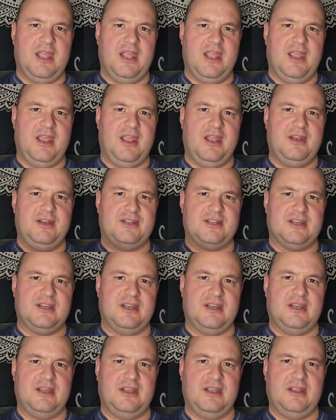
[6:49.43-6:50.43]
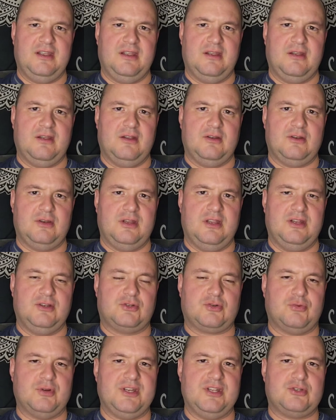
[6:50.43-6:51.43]
And uh,
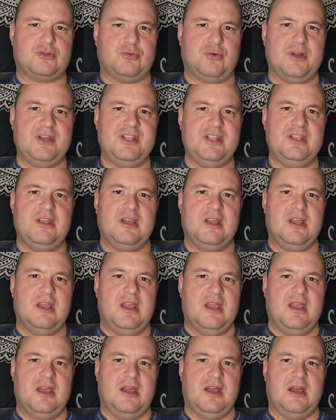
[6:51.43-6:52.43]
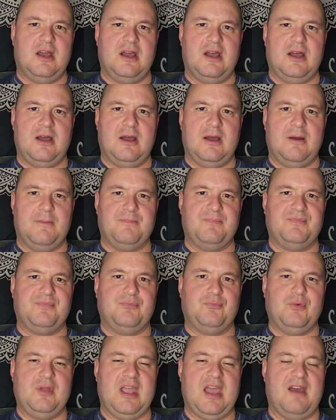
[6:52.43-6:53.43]
in 2020,
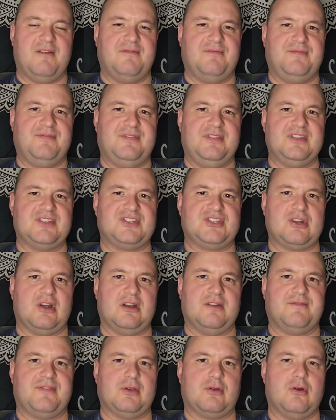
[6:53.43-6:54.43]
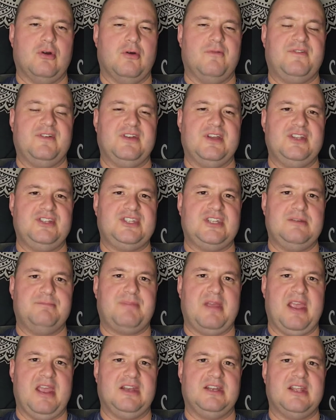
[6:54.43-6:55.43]
um, we have the start of the COVID
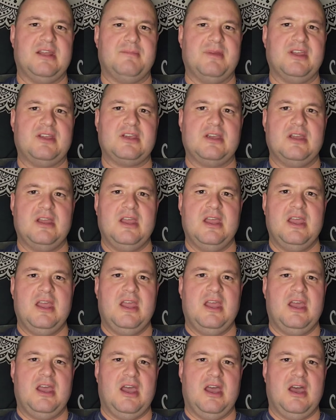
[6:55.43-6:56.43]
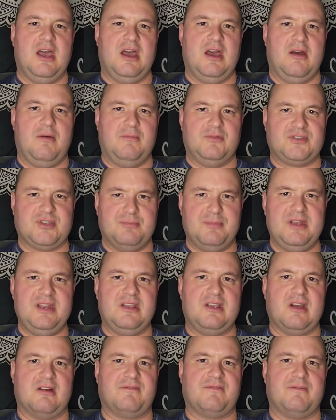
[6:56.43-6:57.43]
19 pandemic. Um, so
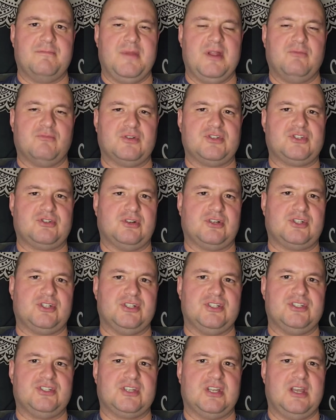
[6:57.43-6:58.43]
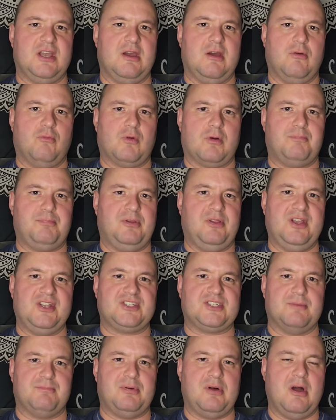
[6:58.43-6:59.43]
many government restrictions uh, were
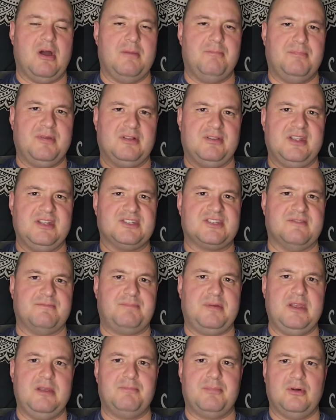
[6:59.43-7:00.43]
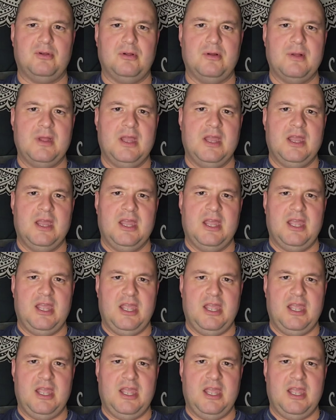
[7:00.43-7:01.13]
placed upon billions of people,